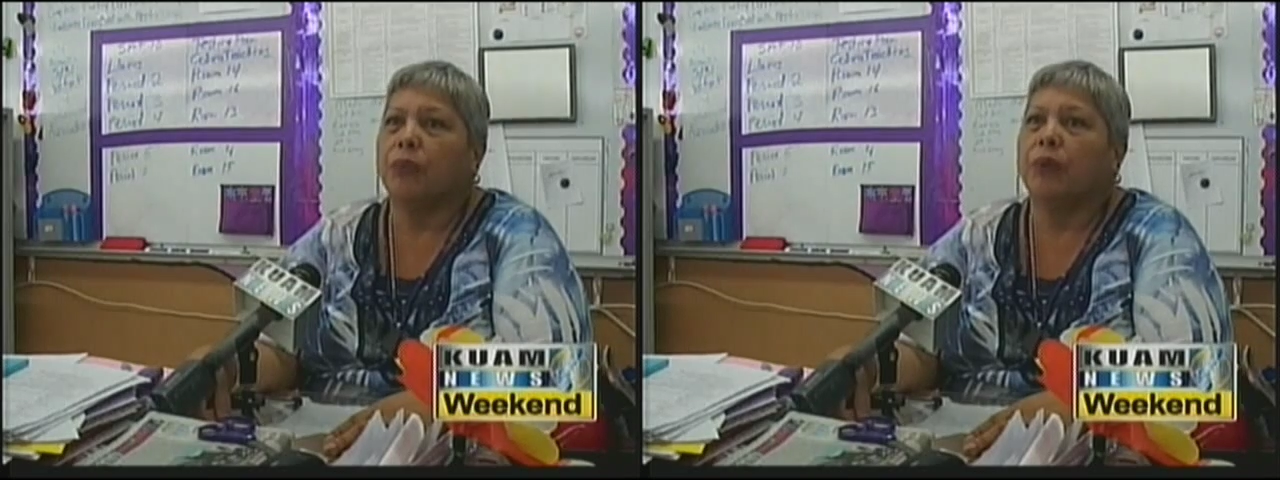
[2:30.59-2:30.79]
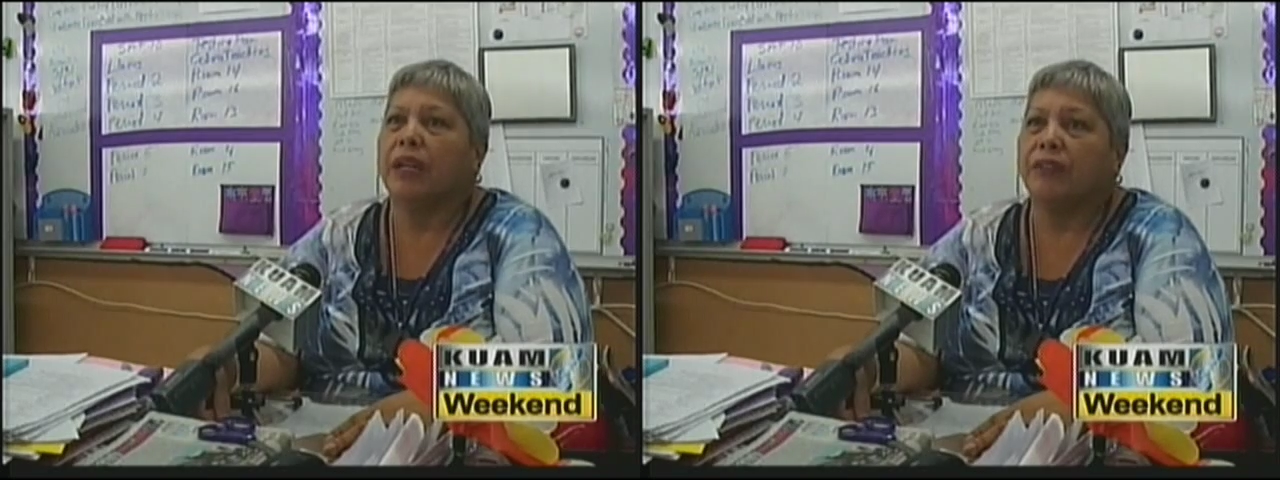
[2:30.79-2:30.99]

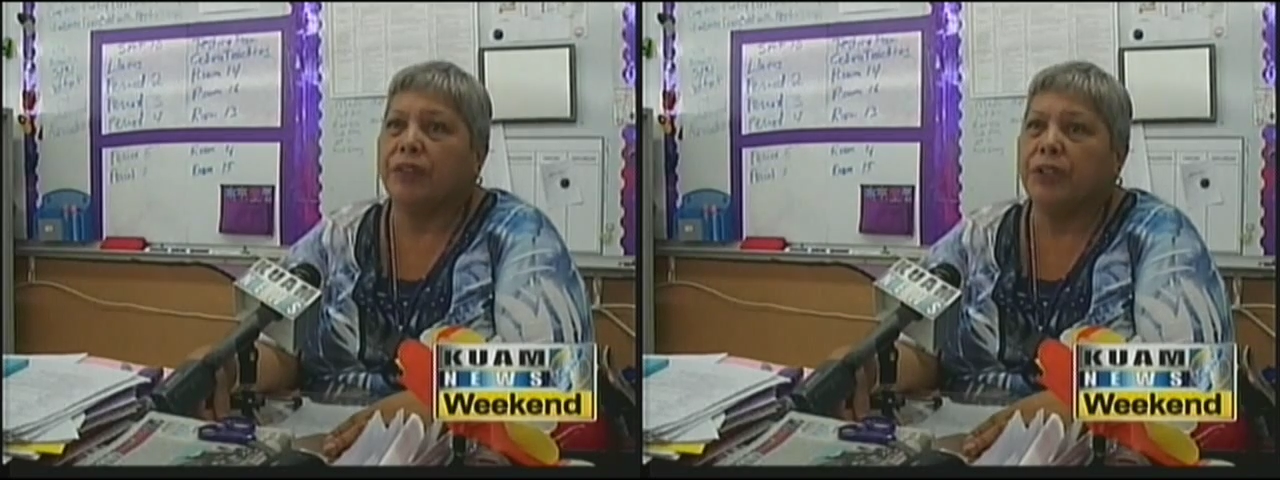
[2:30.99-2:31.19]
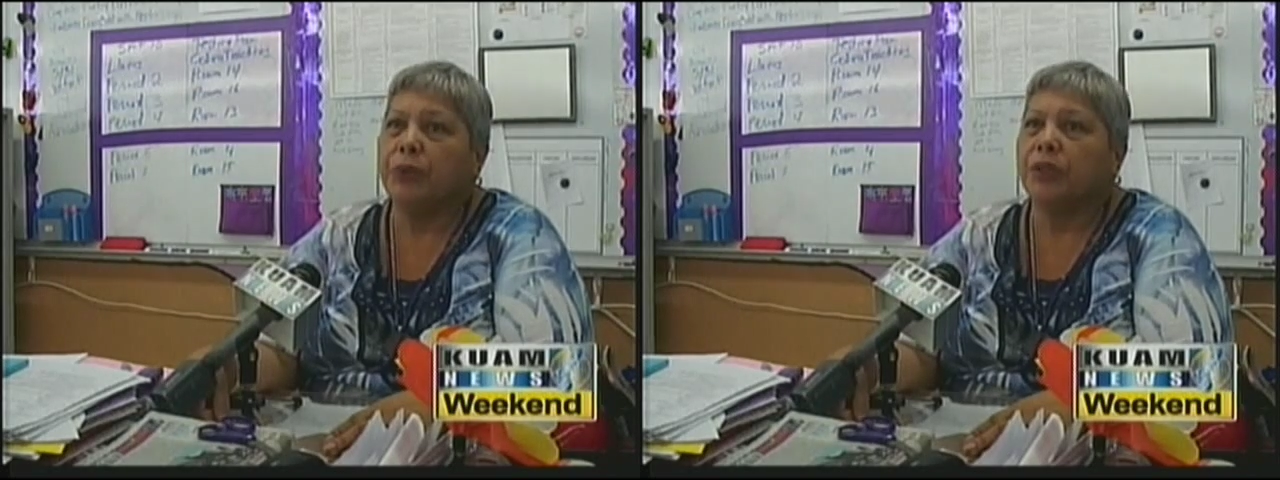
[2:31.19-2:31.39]

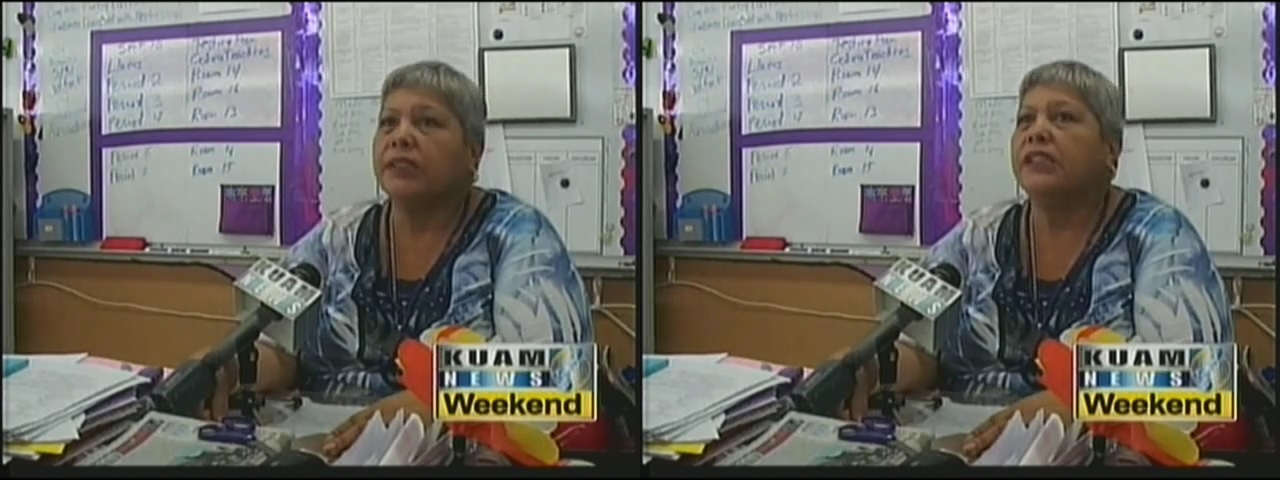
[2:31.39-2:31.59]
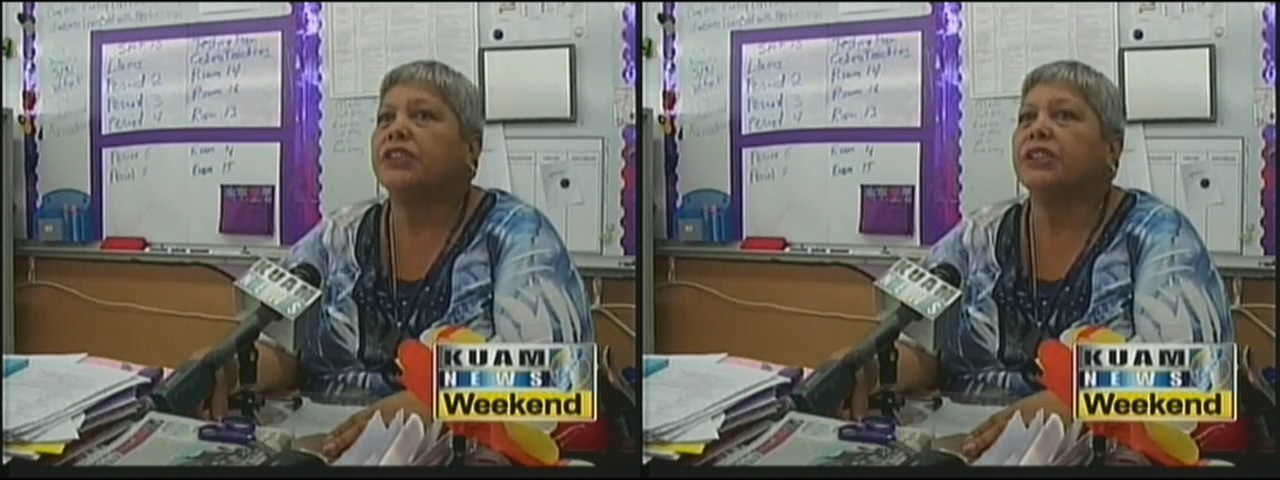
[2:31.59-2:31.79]
Whatever you were
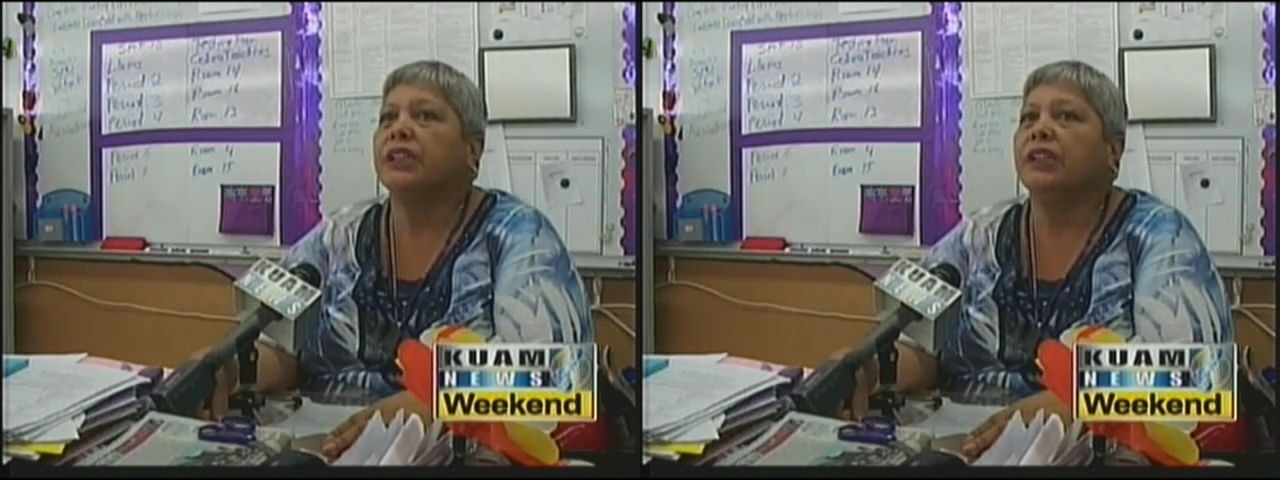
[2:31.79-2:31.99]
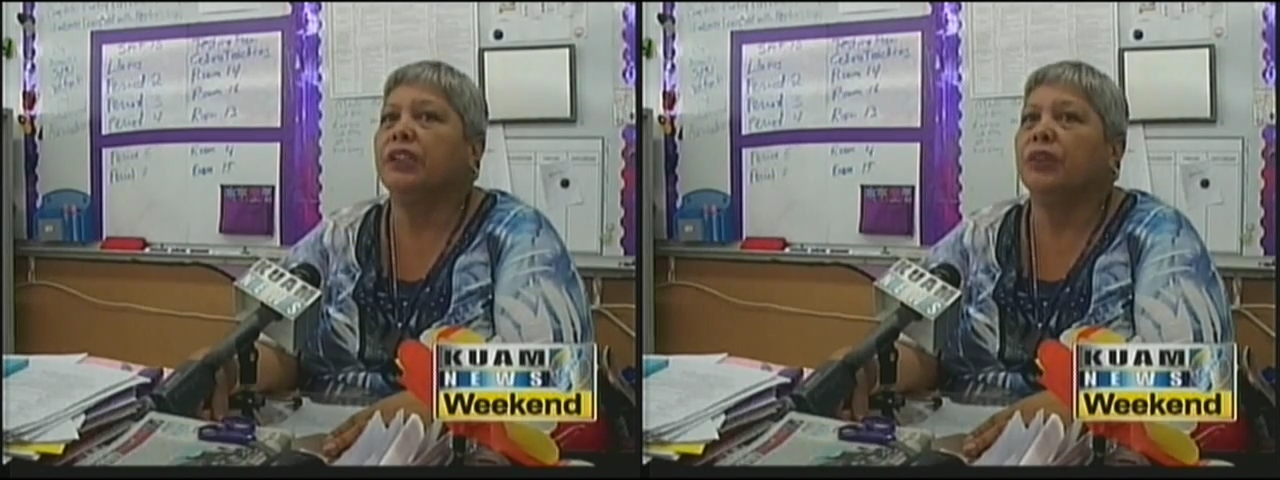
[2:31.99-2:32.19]

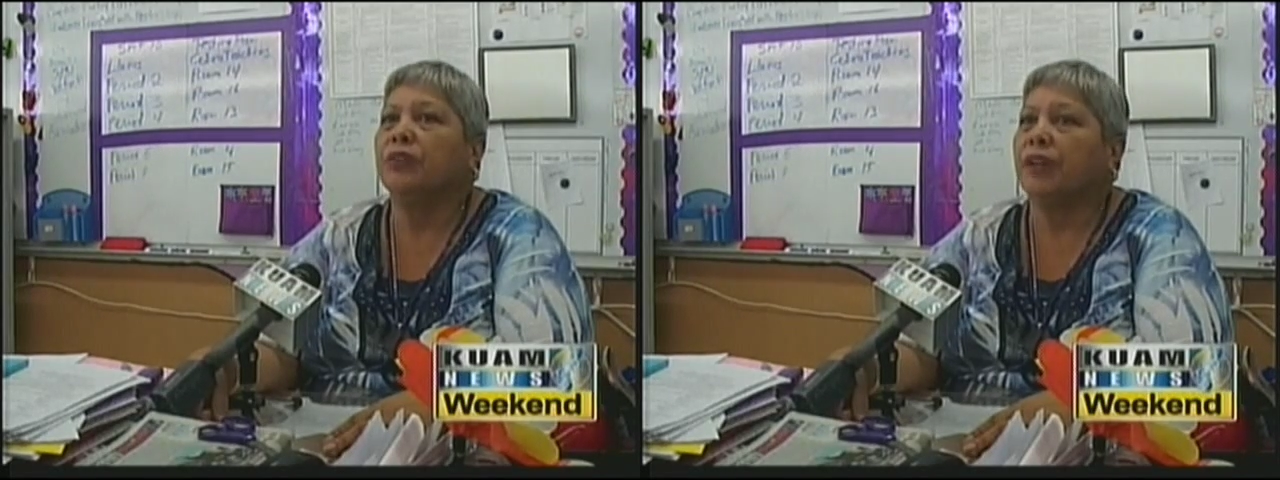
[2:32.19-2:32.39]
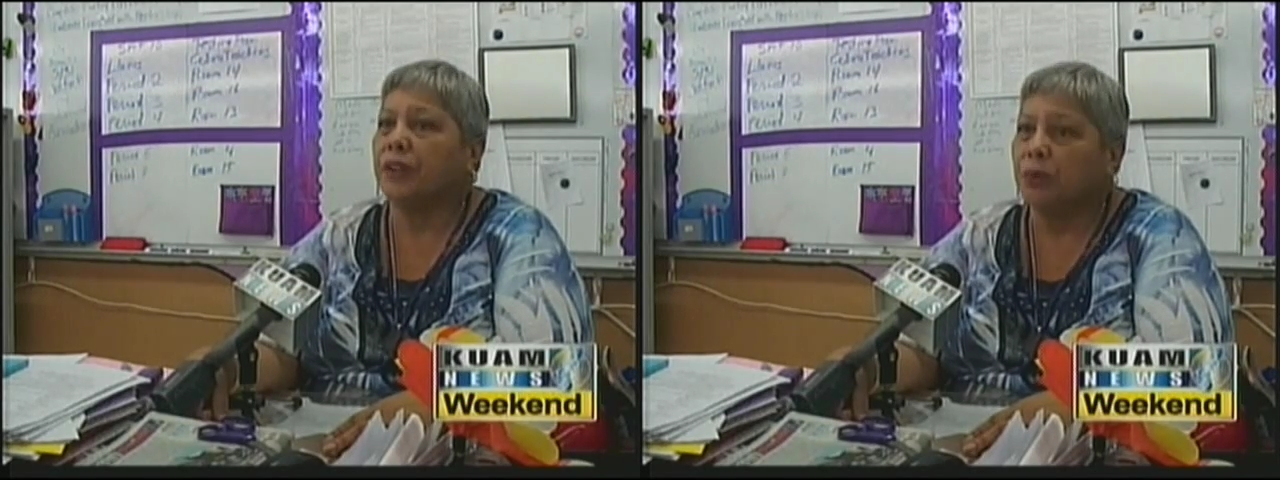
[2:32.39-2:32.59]
teaching, you know,
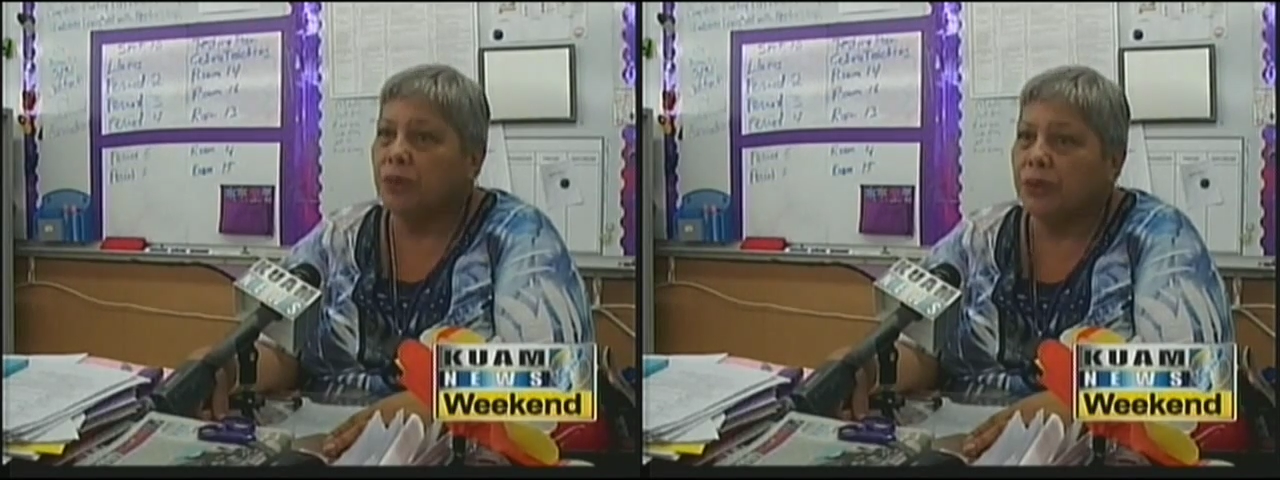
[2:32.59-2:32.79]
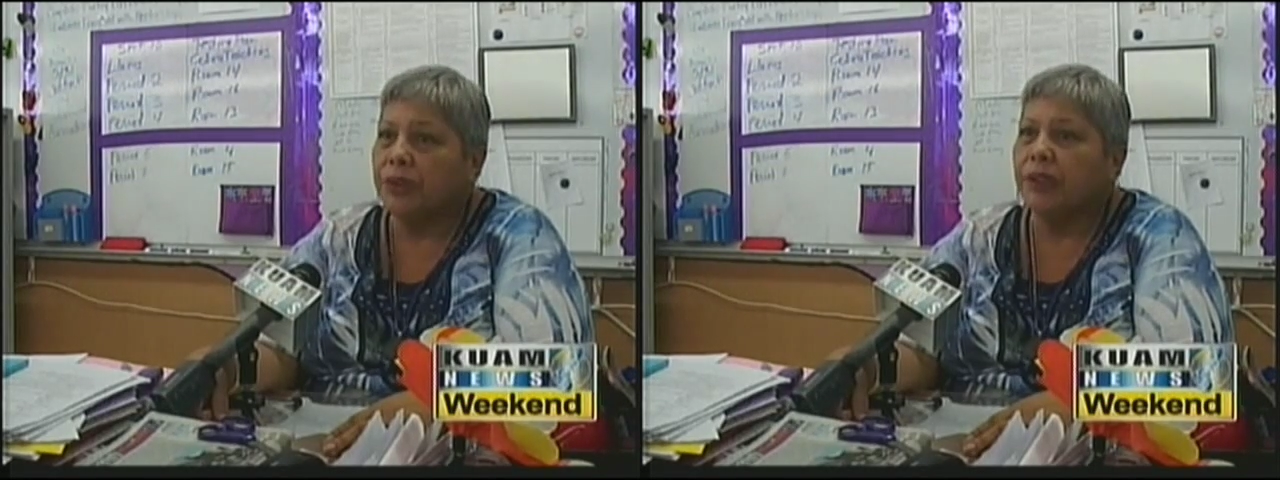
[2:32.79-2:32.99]
if I don't
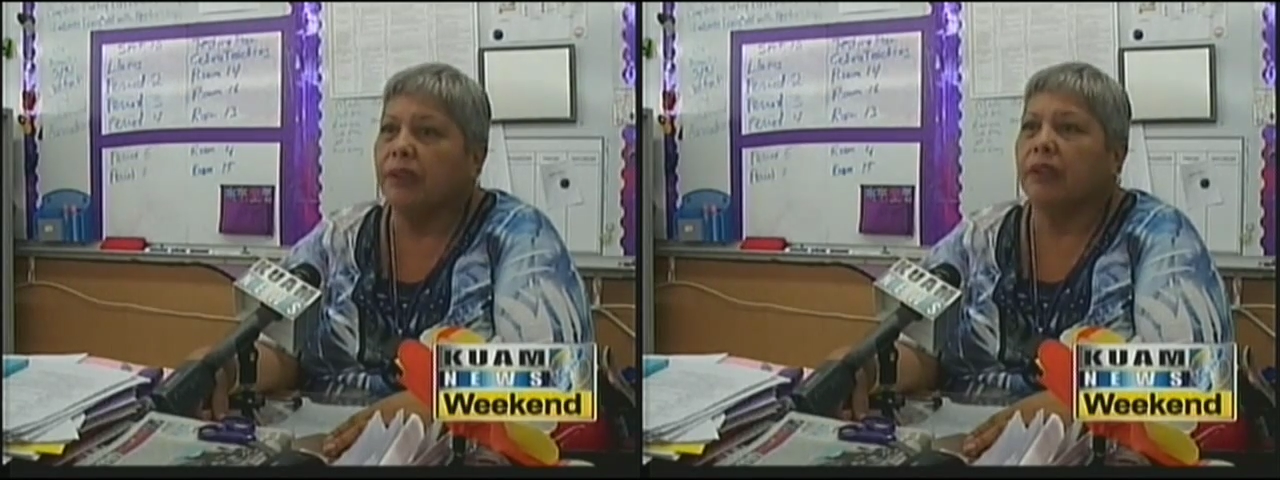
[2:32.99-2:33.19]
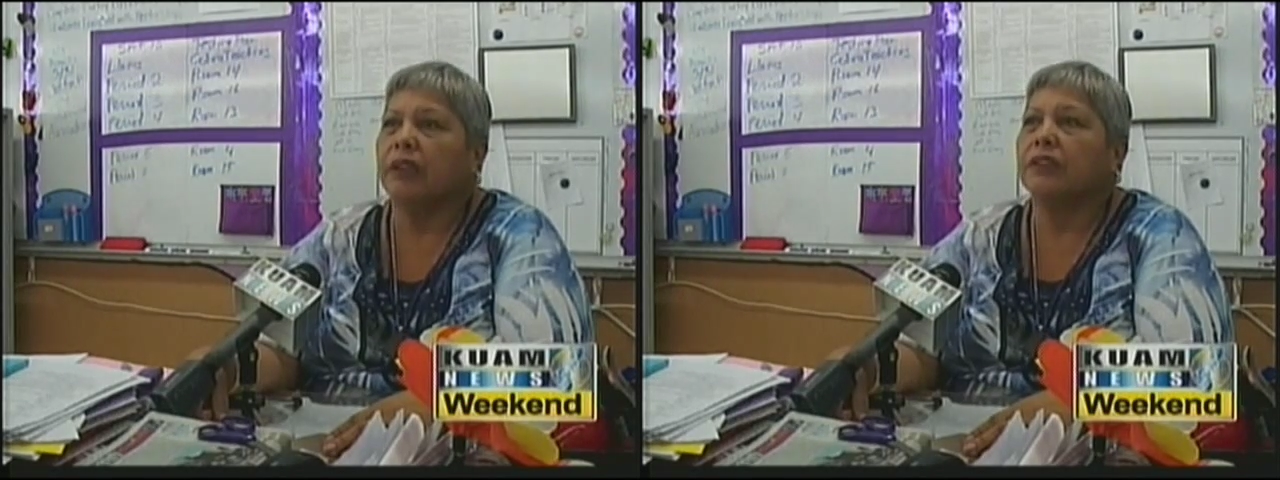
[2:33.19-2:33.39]
learn it,
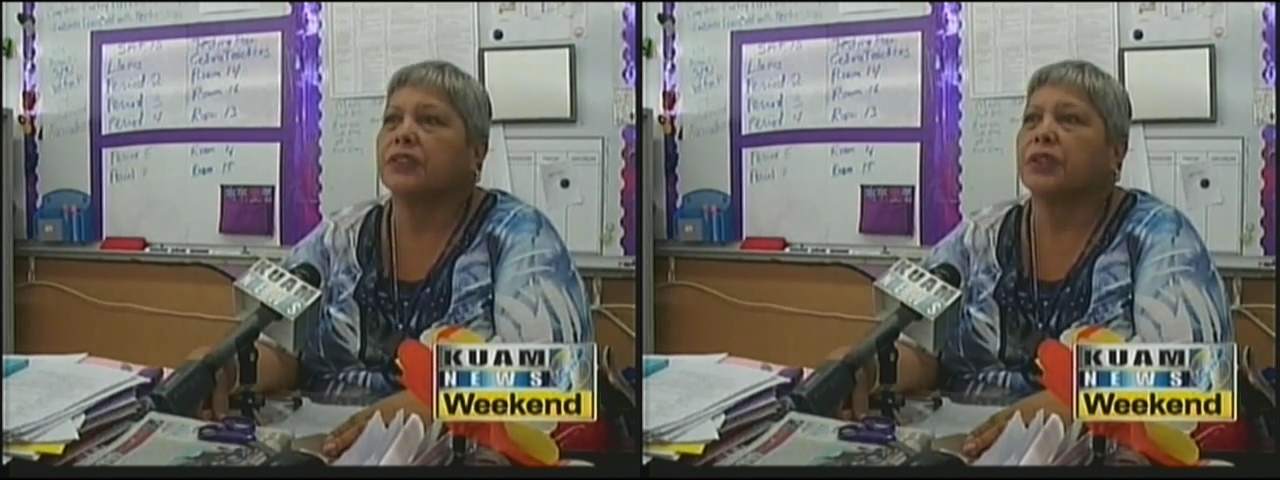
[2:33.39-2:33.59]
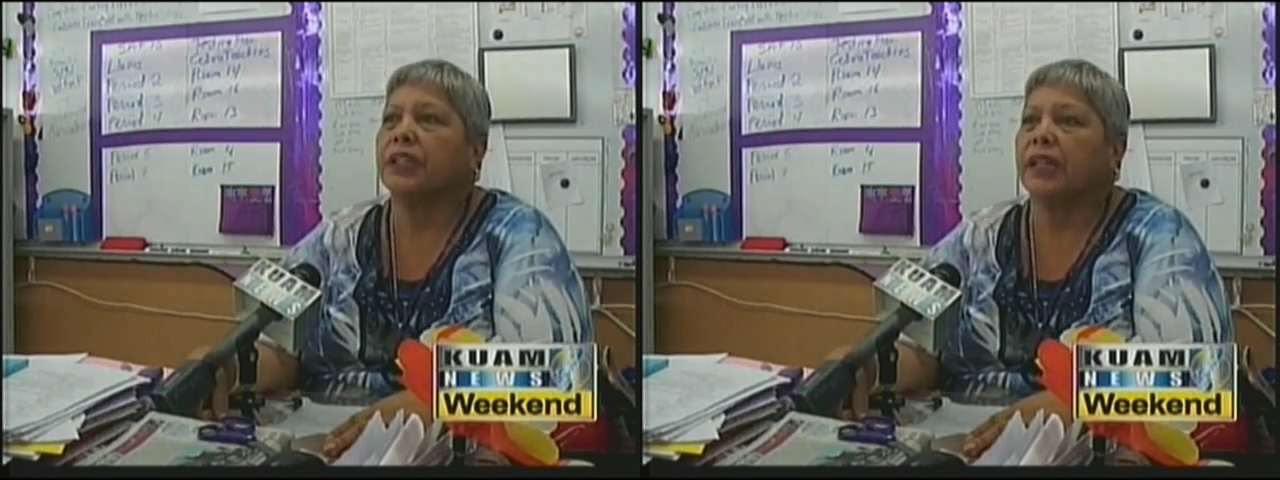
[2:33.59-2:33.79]

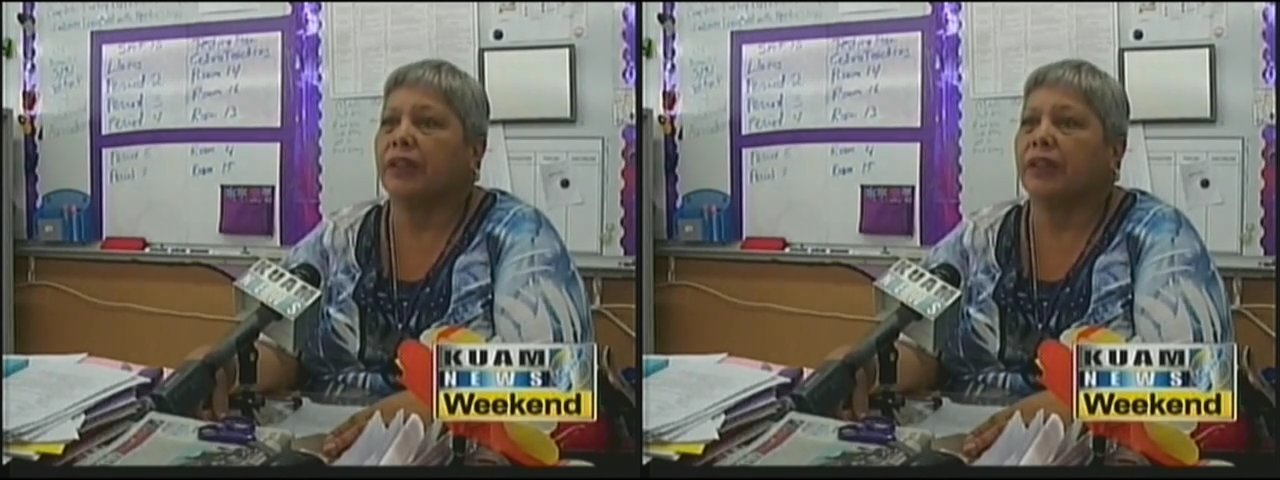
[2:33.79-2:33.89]
it's going to get